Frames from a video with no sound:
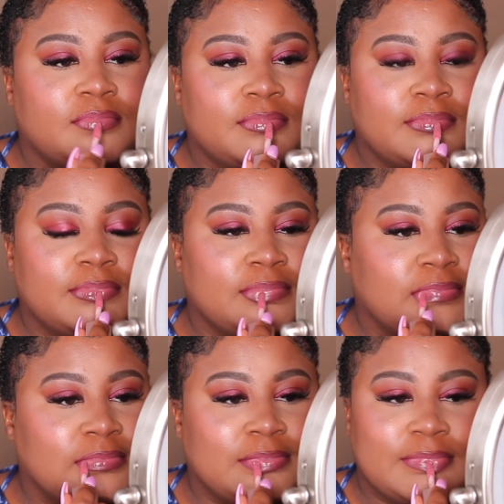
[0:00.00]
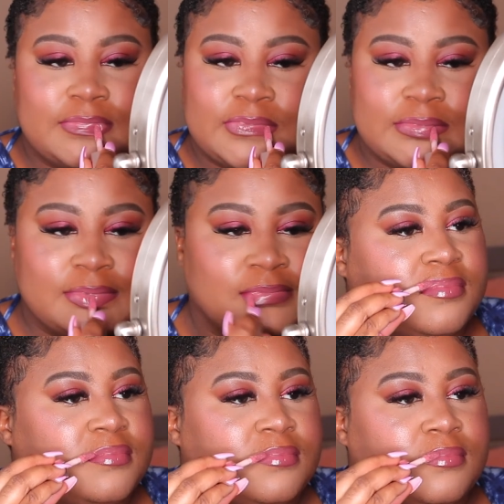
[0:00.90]
But anyway, so now I'm putting
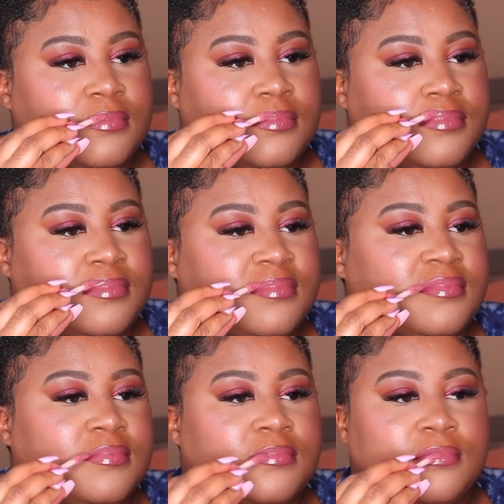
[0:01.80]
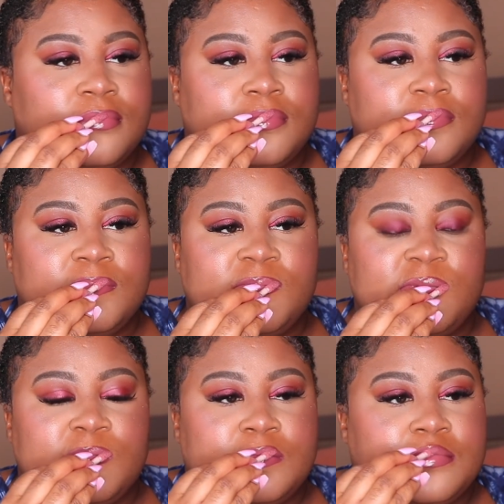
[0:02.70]
on my, I think it's the
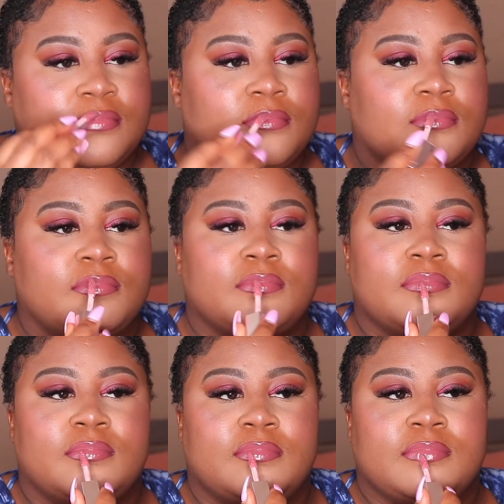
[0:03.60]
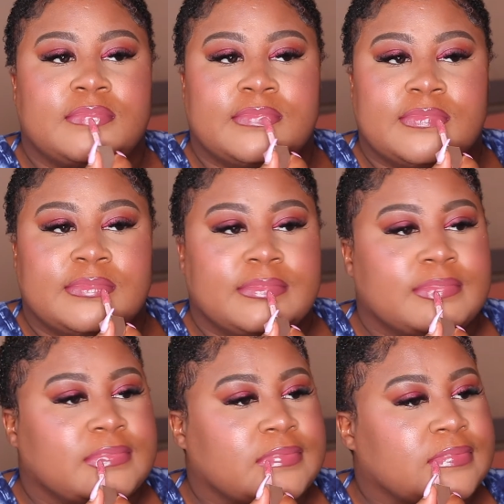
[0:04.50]
Fenty Beauty,
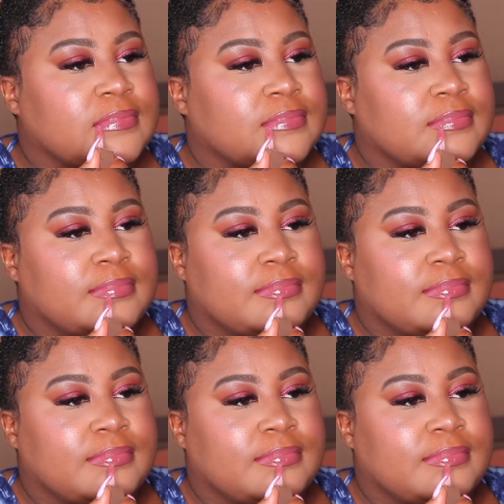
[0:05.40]
lip gloss.